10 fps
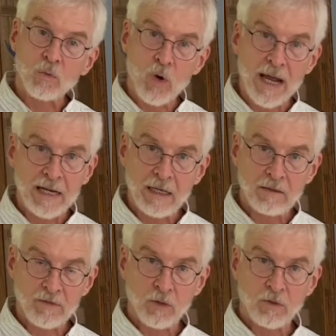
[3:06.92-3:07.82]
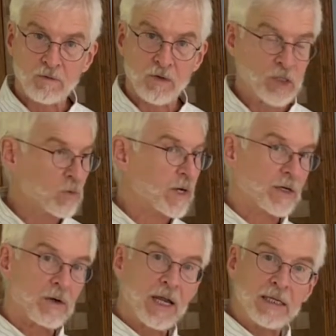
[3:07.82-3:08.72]
right out of the
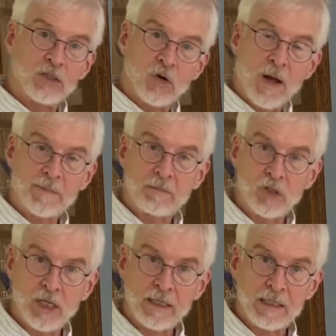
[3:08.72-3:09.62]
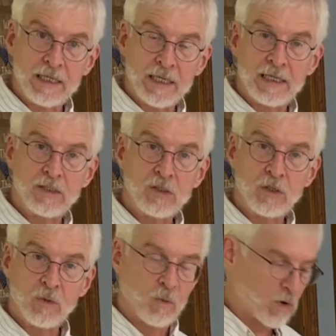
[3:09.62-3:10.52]
refrigerator and dropped them gently into
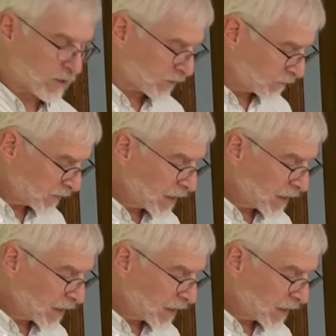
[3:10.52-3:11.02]
the water.